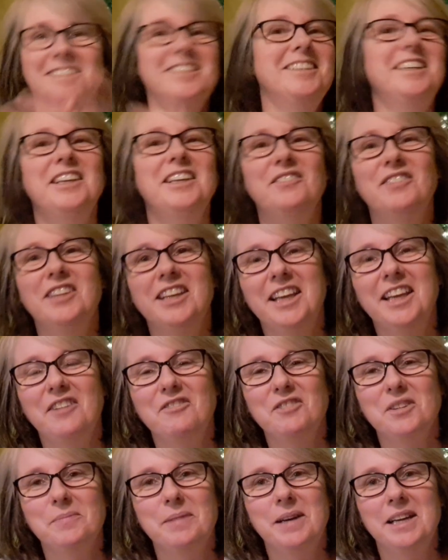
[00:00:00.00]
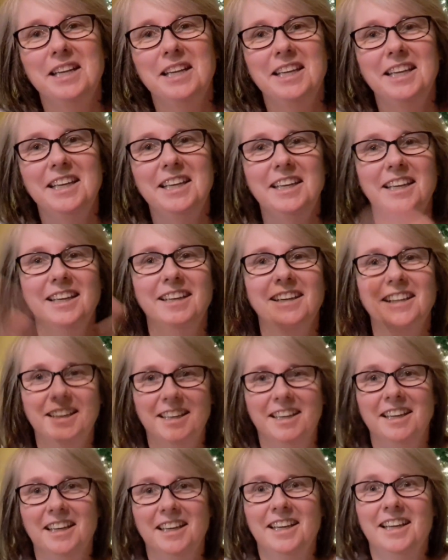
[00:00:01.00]
Good evening, everybody.
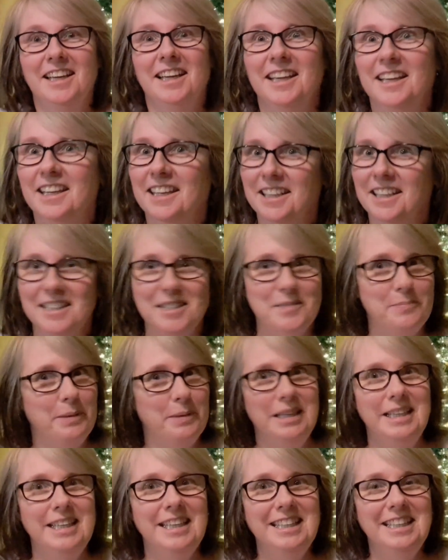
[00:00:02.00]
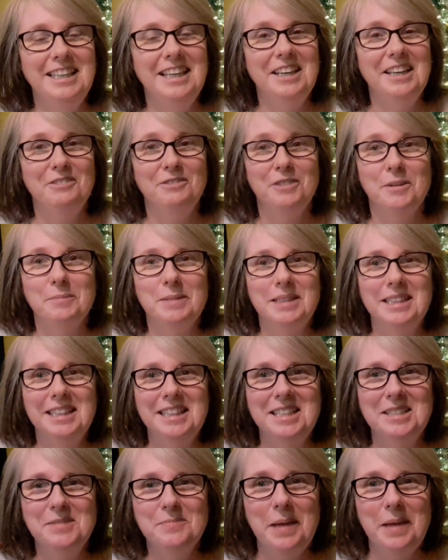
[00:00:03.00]
It's Belinda from
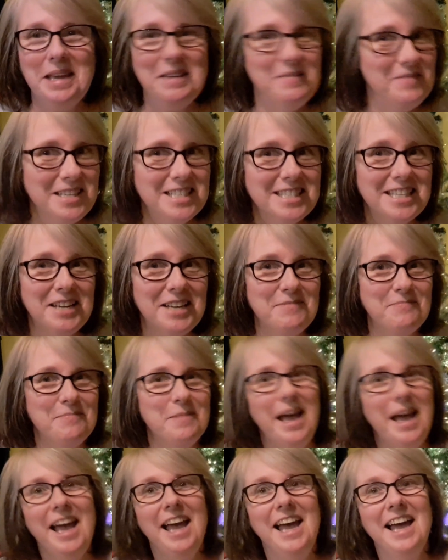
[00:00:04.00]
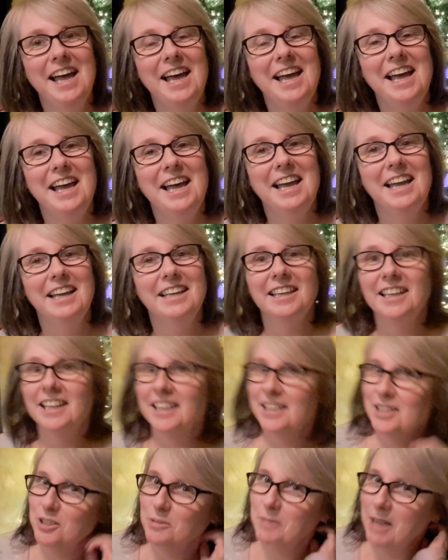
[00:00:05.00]
Belinda's Babies. I'm back.
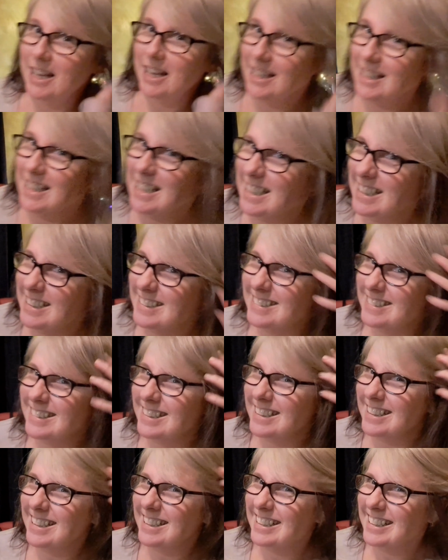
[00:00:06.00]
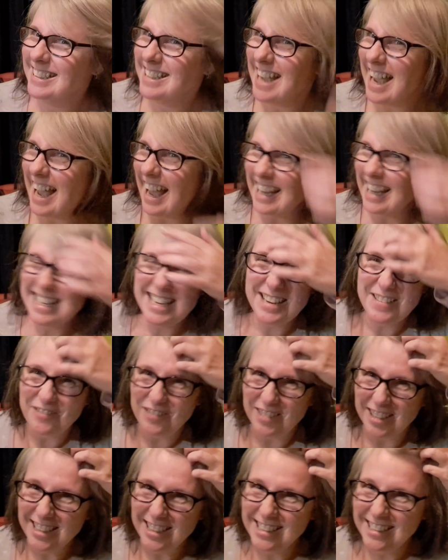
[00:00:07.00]
I'm doing a little look, a little tad
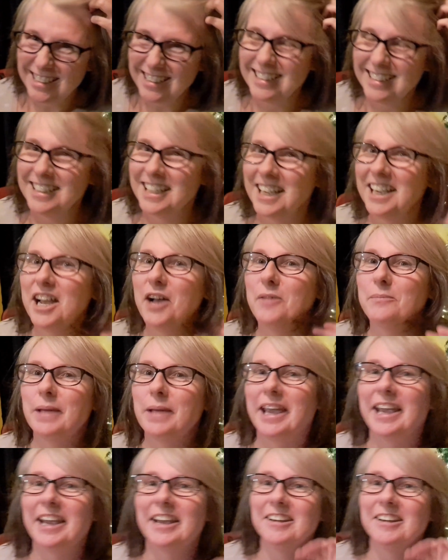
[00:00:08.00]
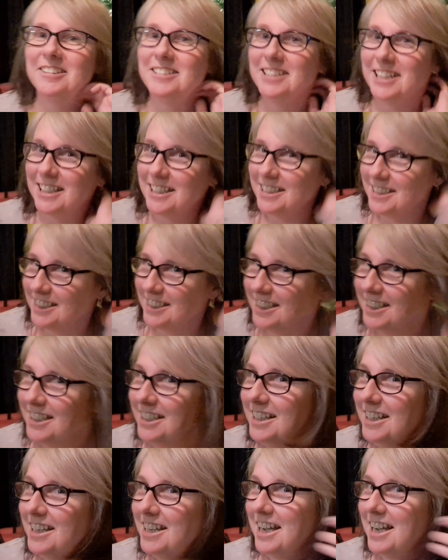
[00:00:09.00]
different. I got my hair done.
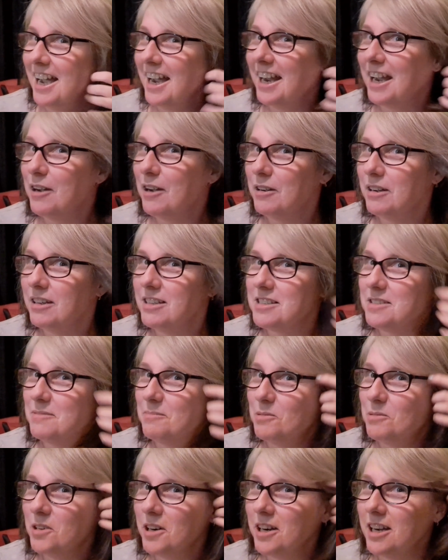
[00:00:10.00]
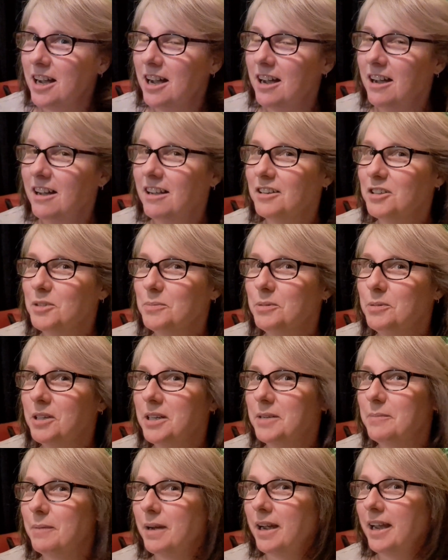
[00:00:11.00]
I got some more color
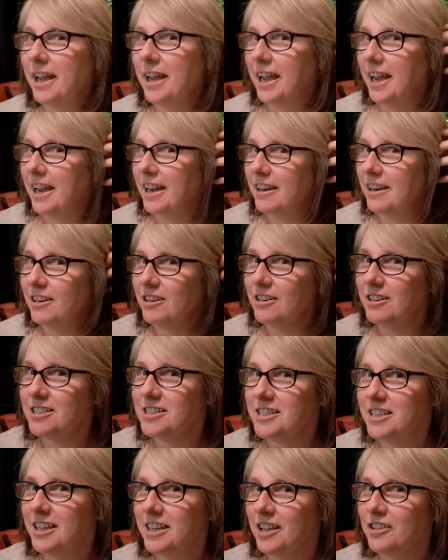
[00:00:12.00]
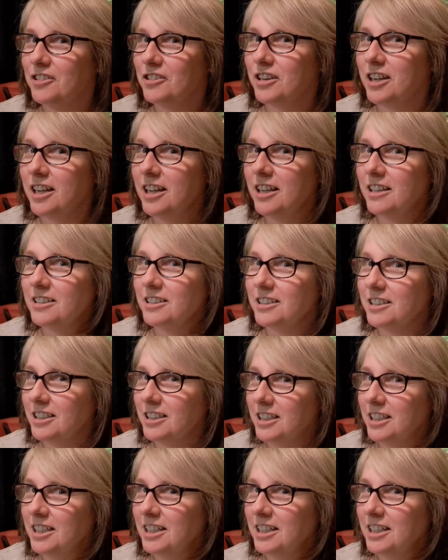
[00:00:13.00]
put in my hair because the other color